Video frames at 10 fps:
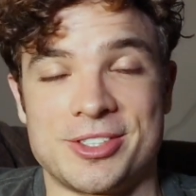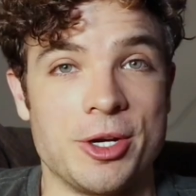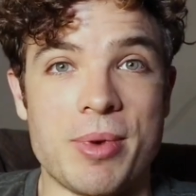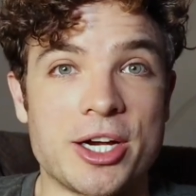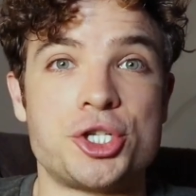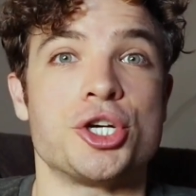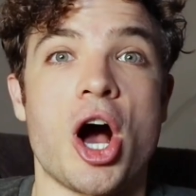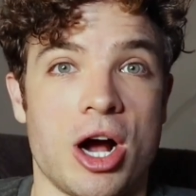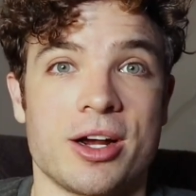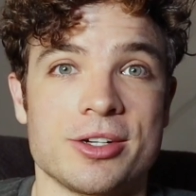to my
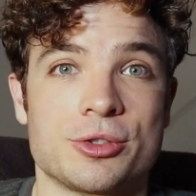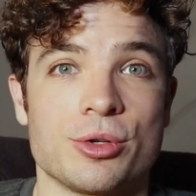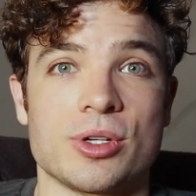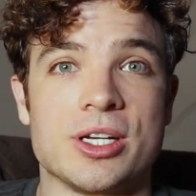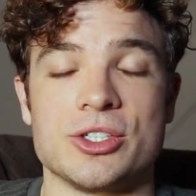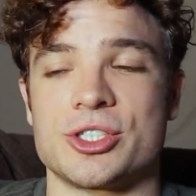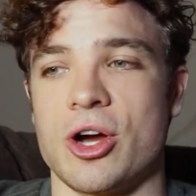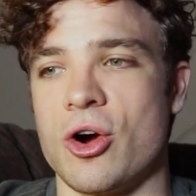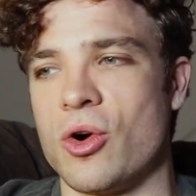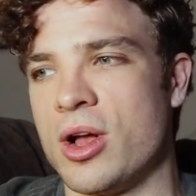shock, truly.
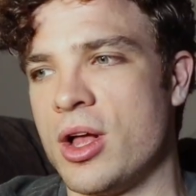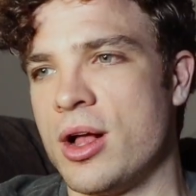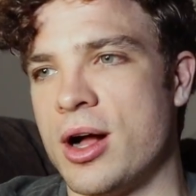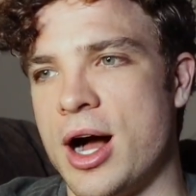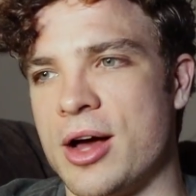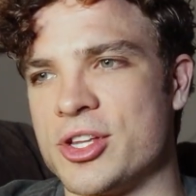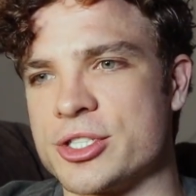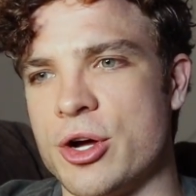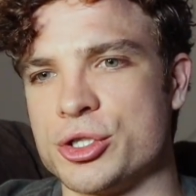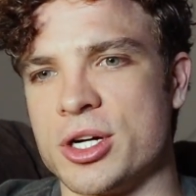So
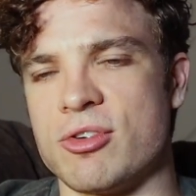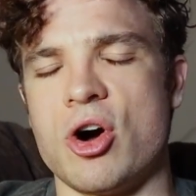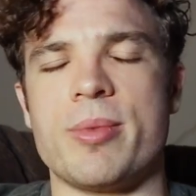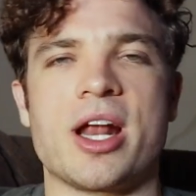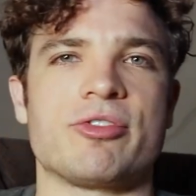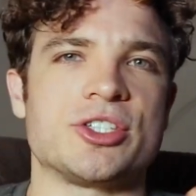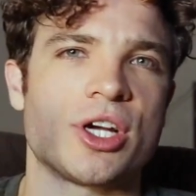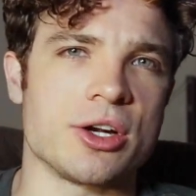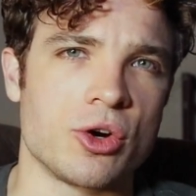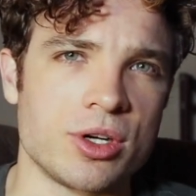this notion of, oh man, if I
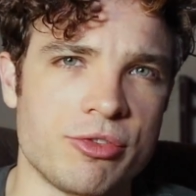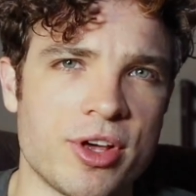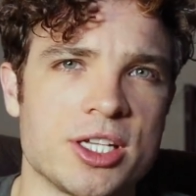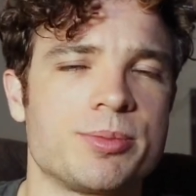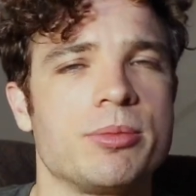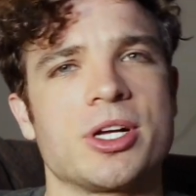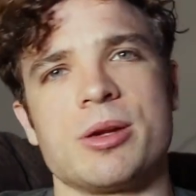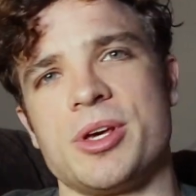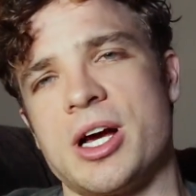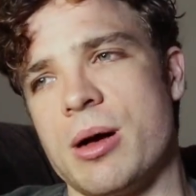start an OnlyFans, people are
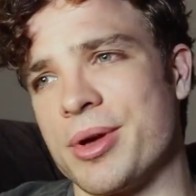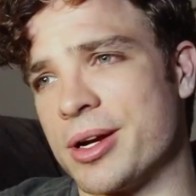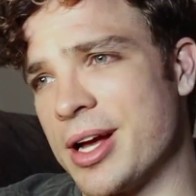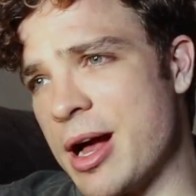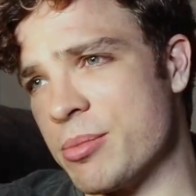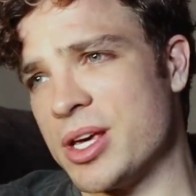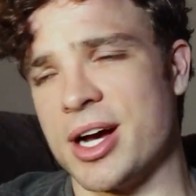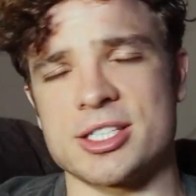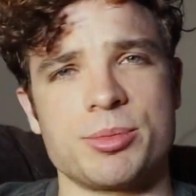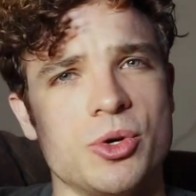gonna be coming at me,
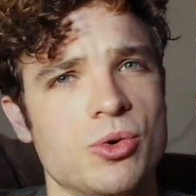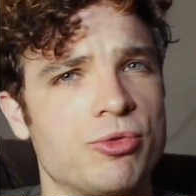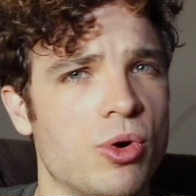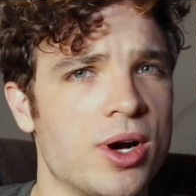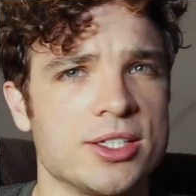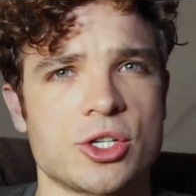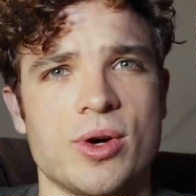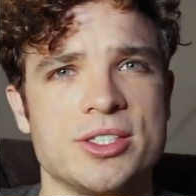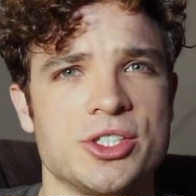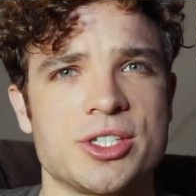asking me for all kinds of
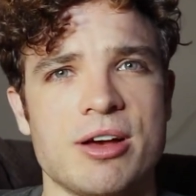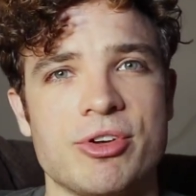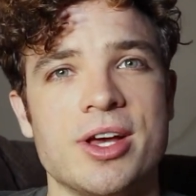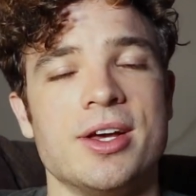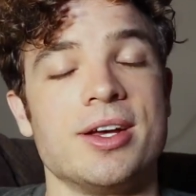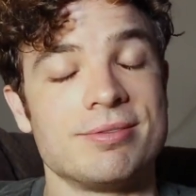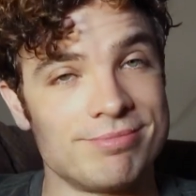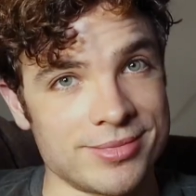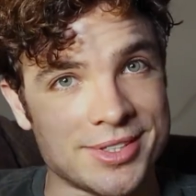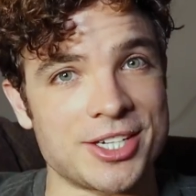crazy stuff.
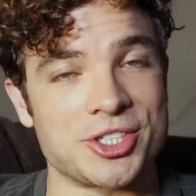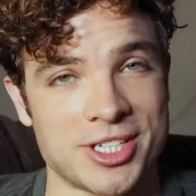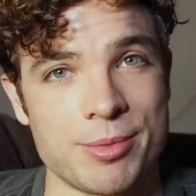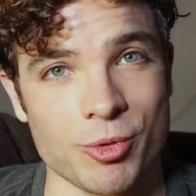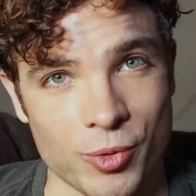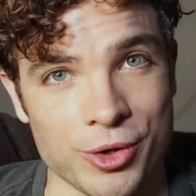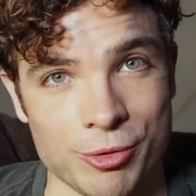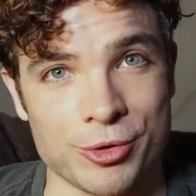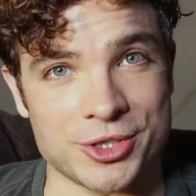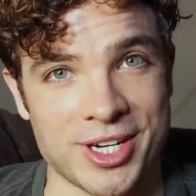Let's just keep it
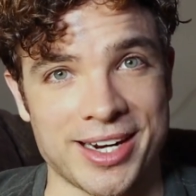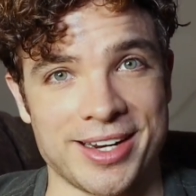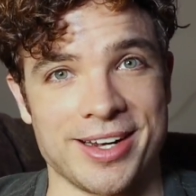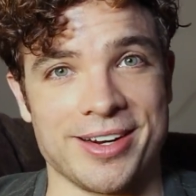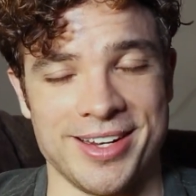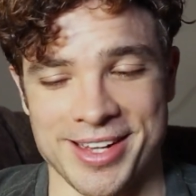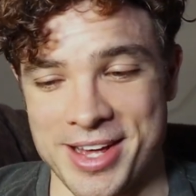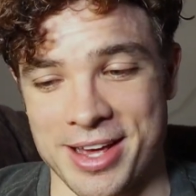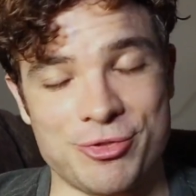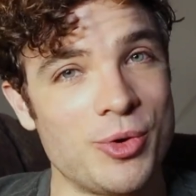real for a second here.
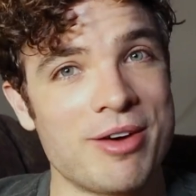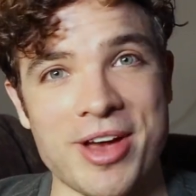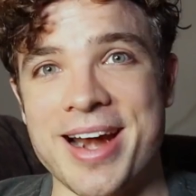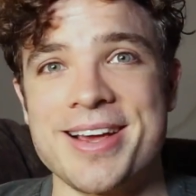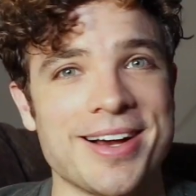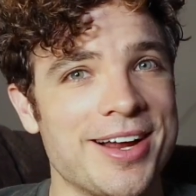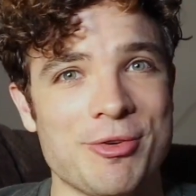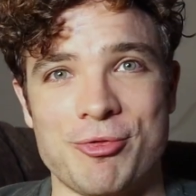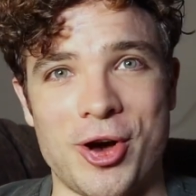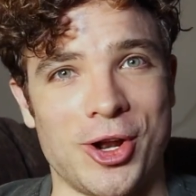If you have any
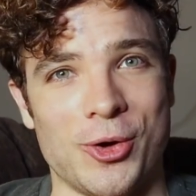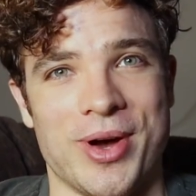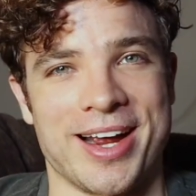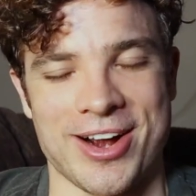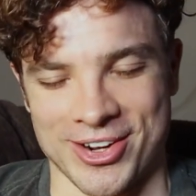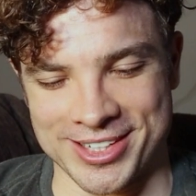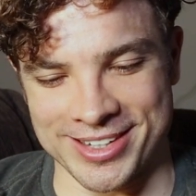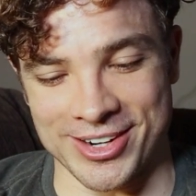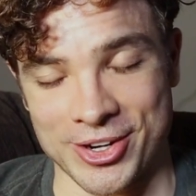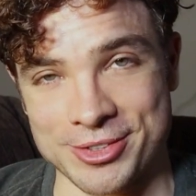kind of following
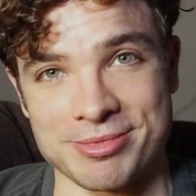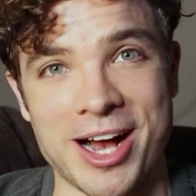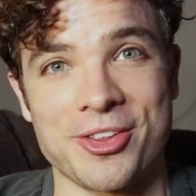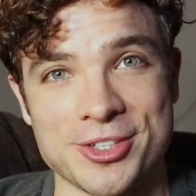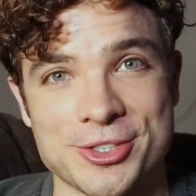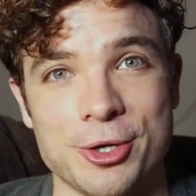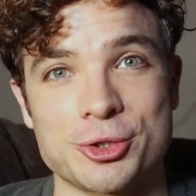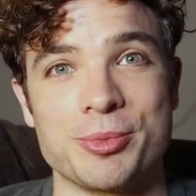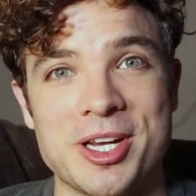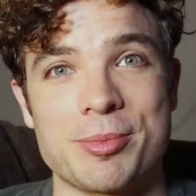on other
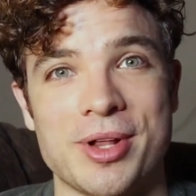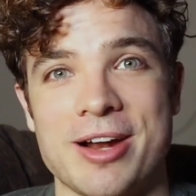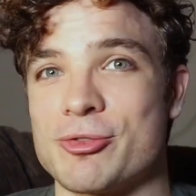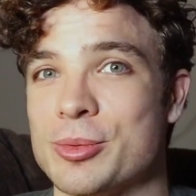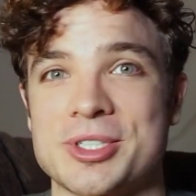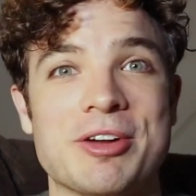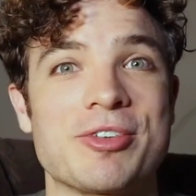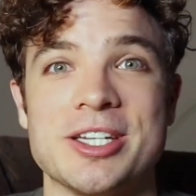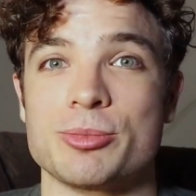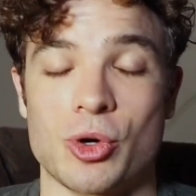social media platforms like
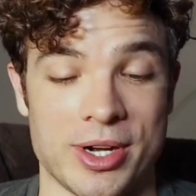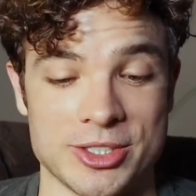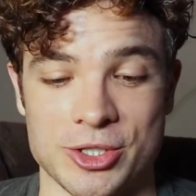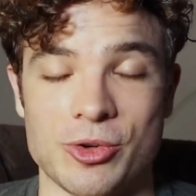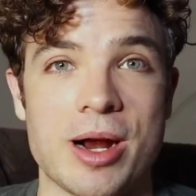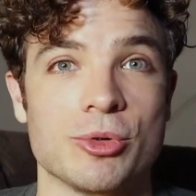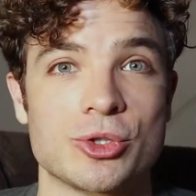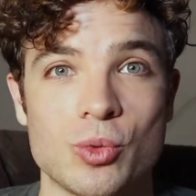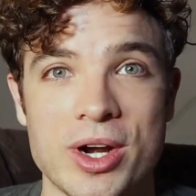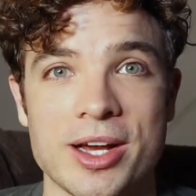Facebook or Instagram or
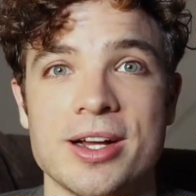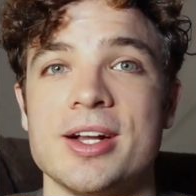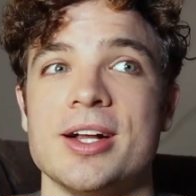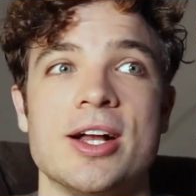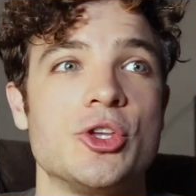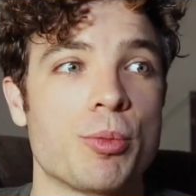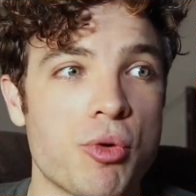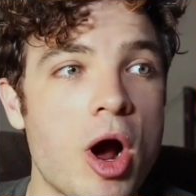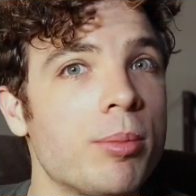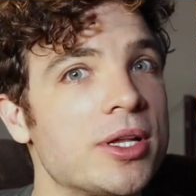Twitter, you're
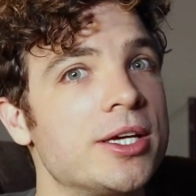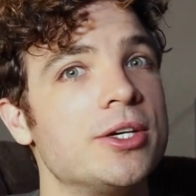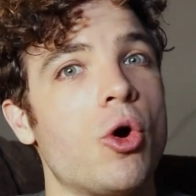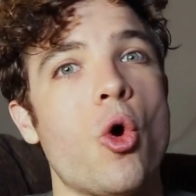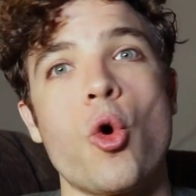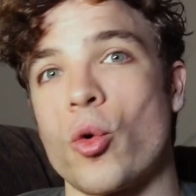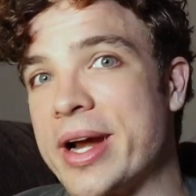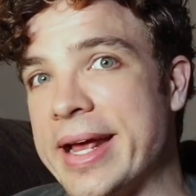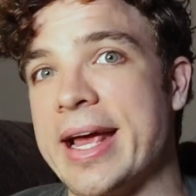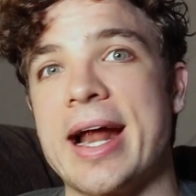probably
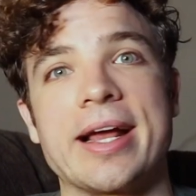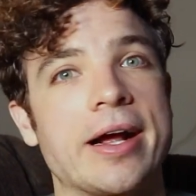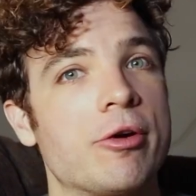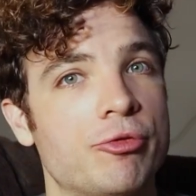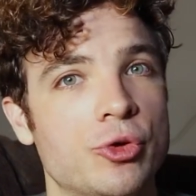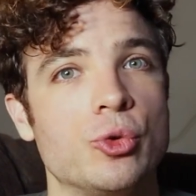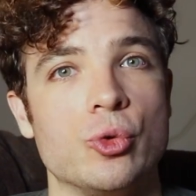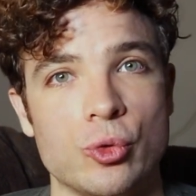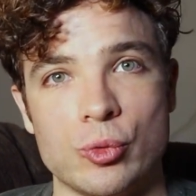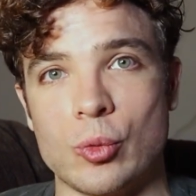already getting a
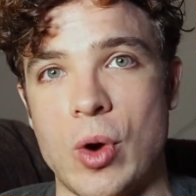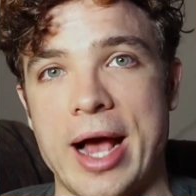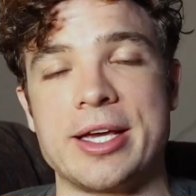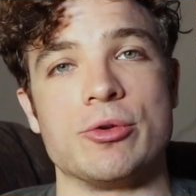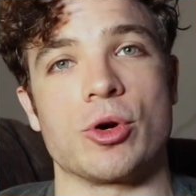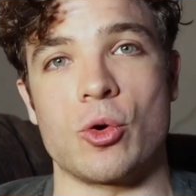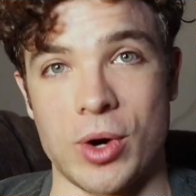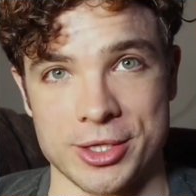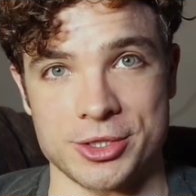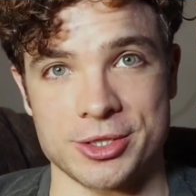few wacky
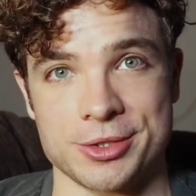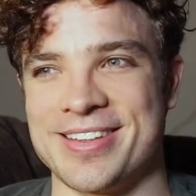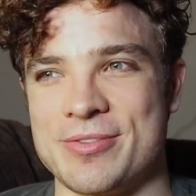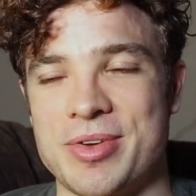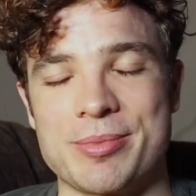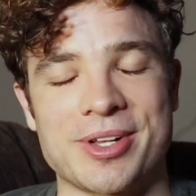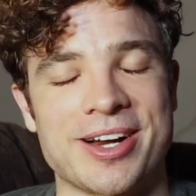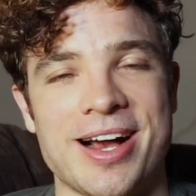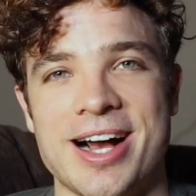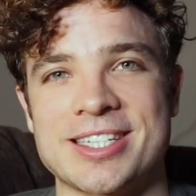requests. People are
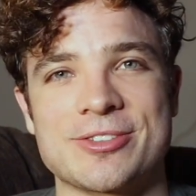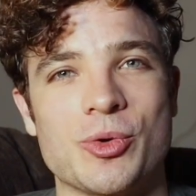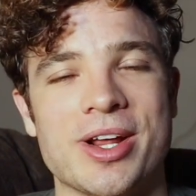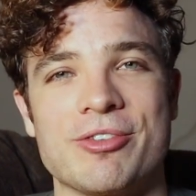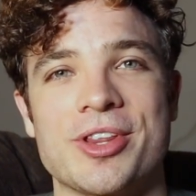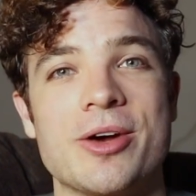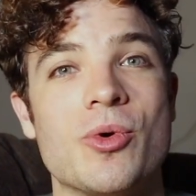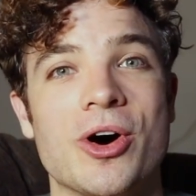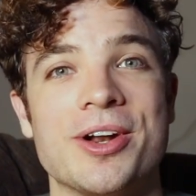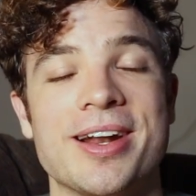gonna ask for whatever they
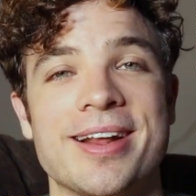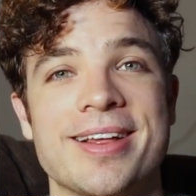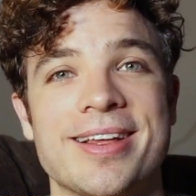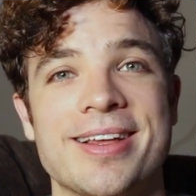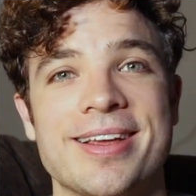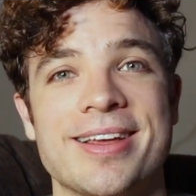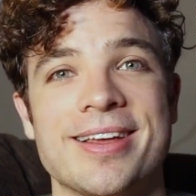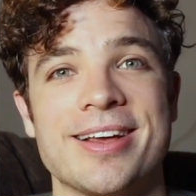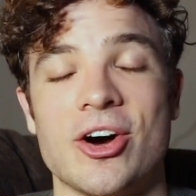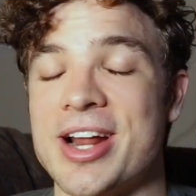want
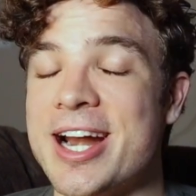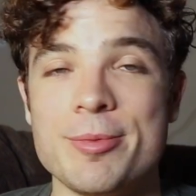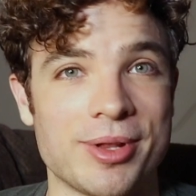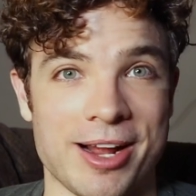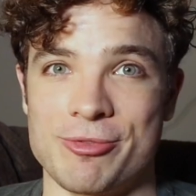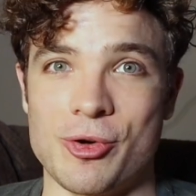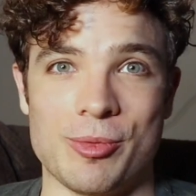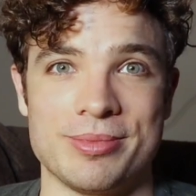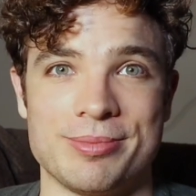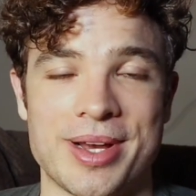on any
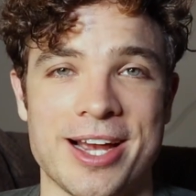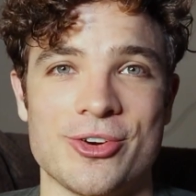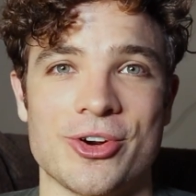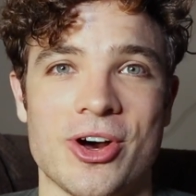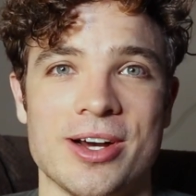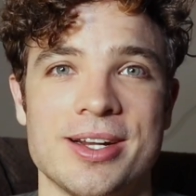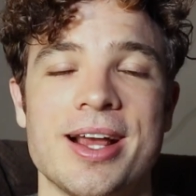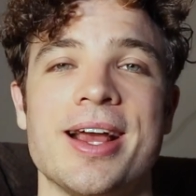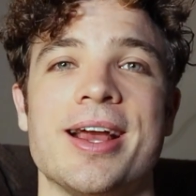platform, paid or not.